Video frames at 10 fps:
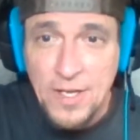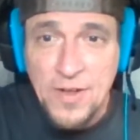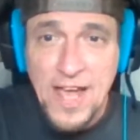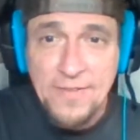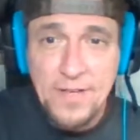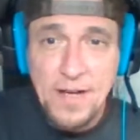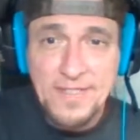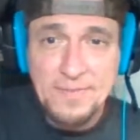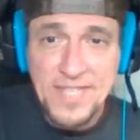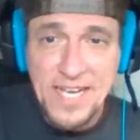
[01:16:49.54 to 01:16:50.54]
You have an
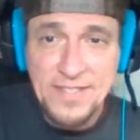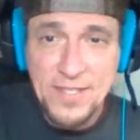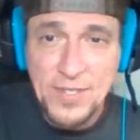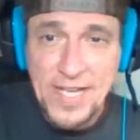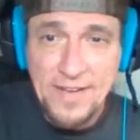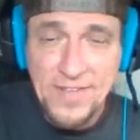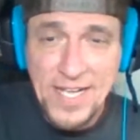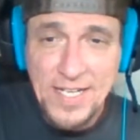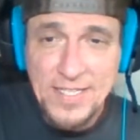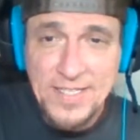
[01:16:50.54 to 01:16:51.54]
awesome day too,
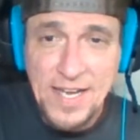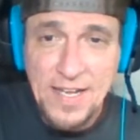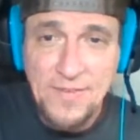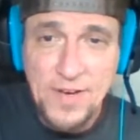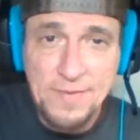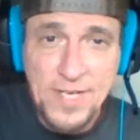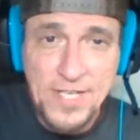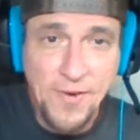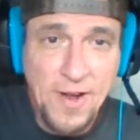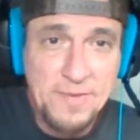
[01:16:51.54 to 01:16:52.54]
David Ennis. Thank you very
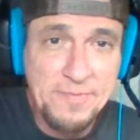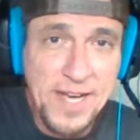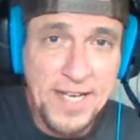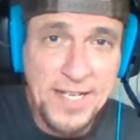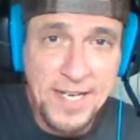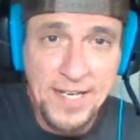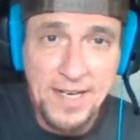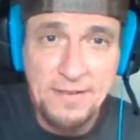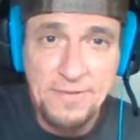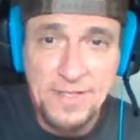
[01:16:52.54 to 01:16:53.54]
much for coming by and
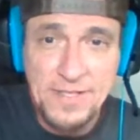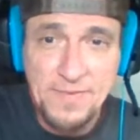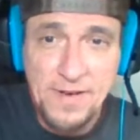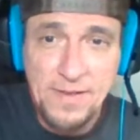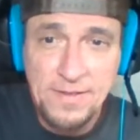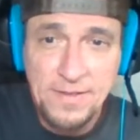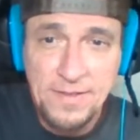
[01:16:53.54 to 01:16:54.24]
hanging out with us, bro.